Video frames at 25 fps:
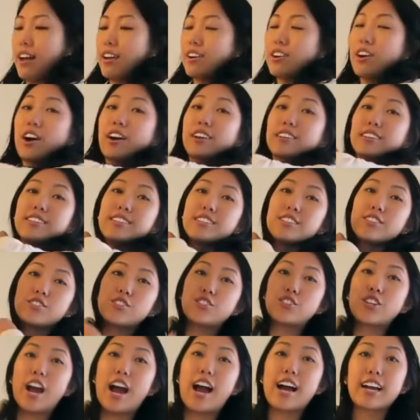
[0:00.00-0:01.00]
I got this
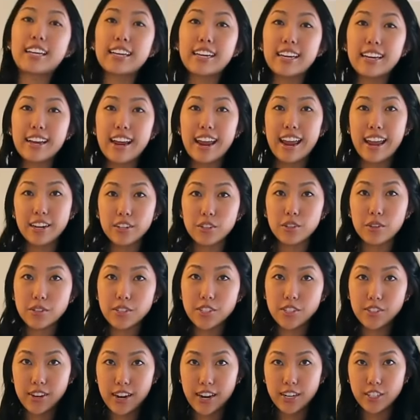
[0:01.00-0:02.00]
jacket and
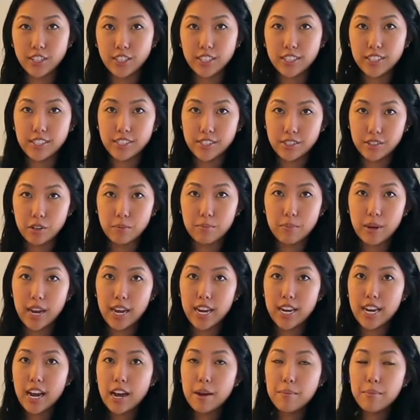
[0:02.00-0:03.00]
also actually this little
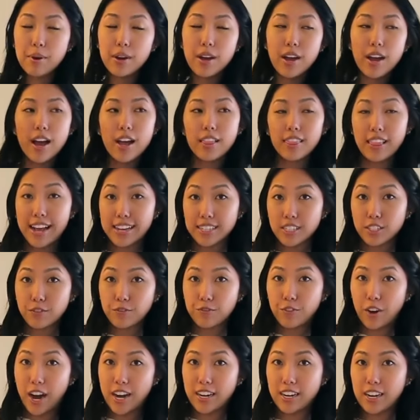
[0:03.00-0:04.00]
button up last
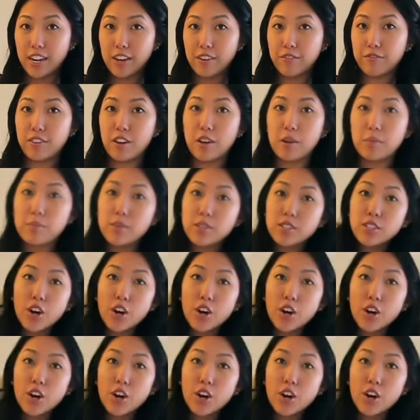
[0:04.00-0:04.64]
Friday from